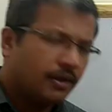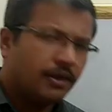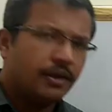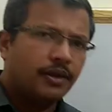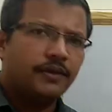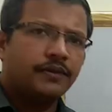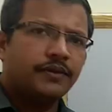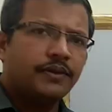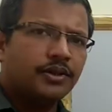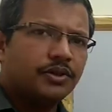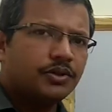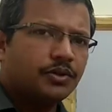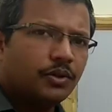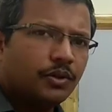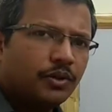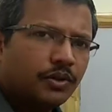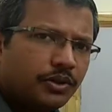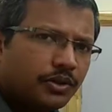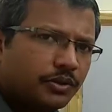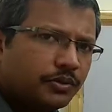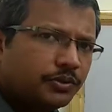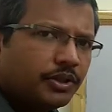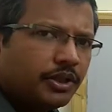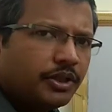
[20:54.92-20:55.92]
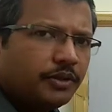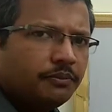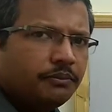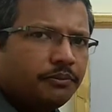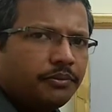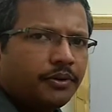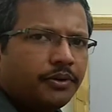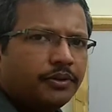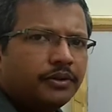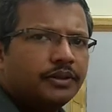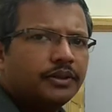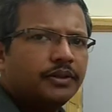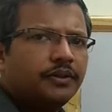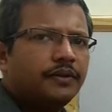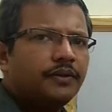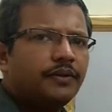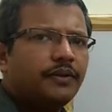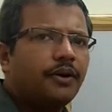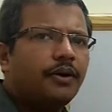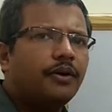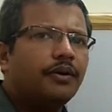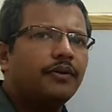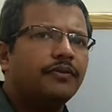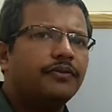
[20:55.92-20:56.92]
As I told you, the importance
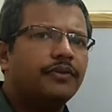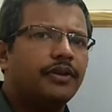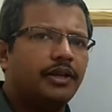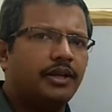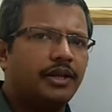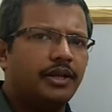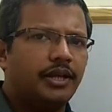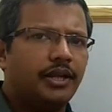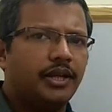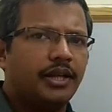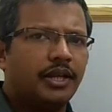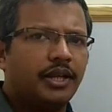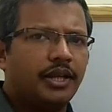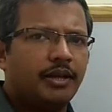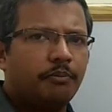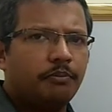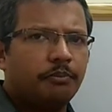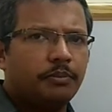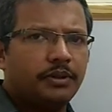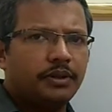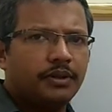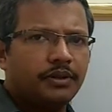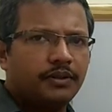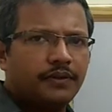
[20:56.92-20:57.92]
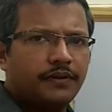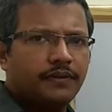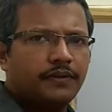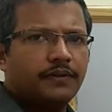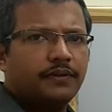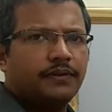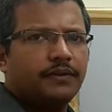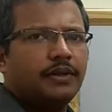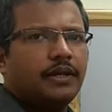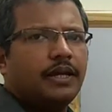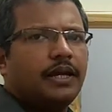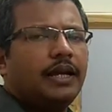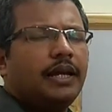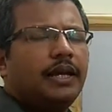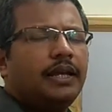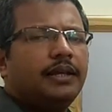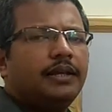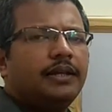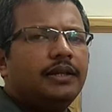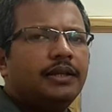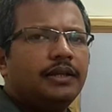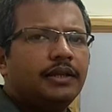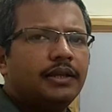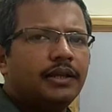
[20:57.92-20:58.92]
of NAD plus
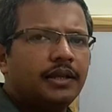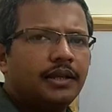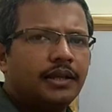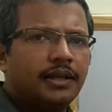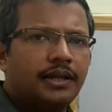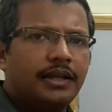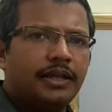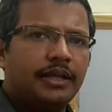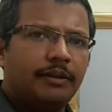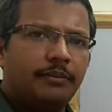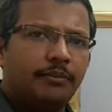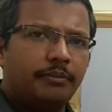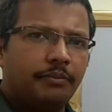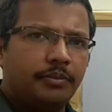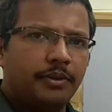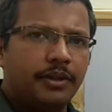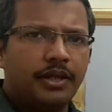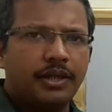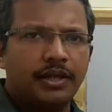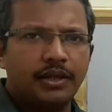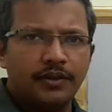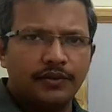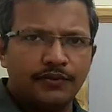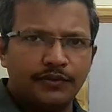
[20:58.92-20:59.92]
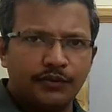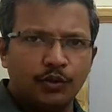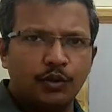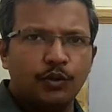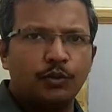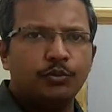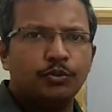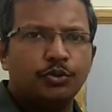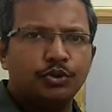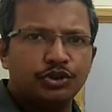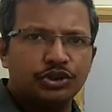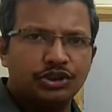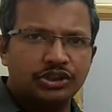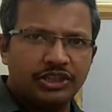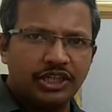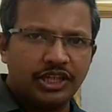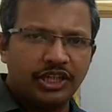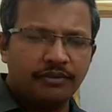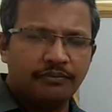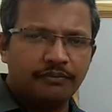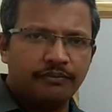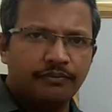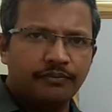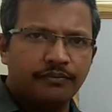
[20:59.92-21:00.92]
and the NADP is almost
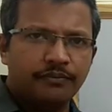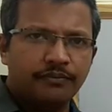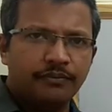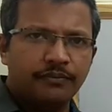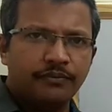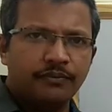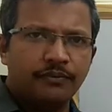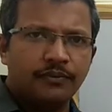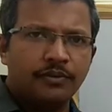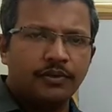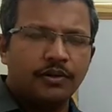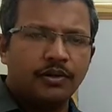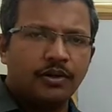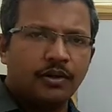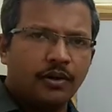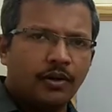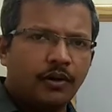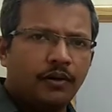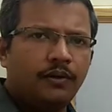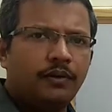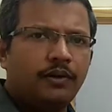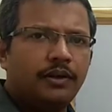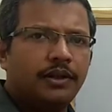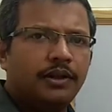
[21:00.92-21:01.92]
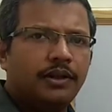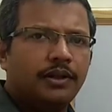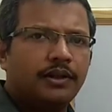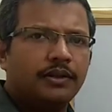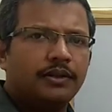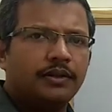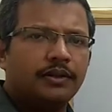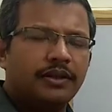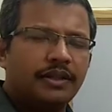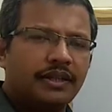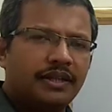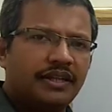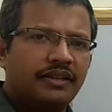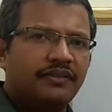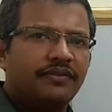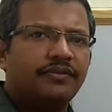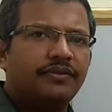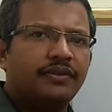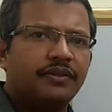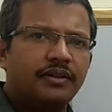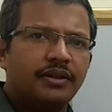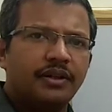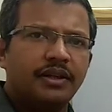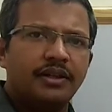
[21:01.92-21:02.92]
same. Only they
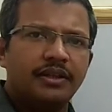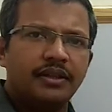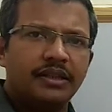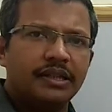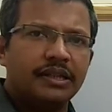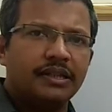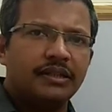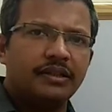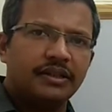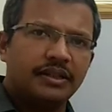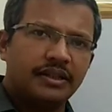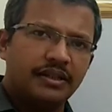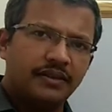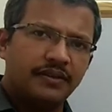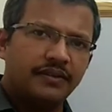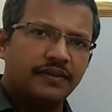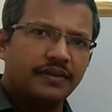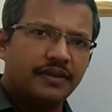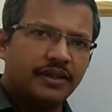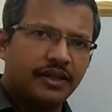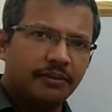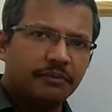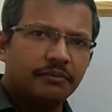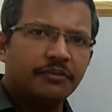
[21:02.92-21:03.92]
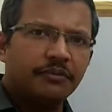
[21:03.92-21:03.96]
differ in their enzyme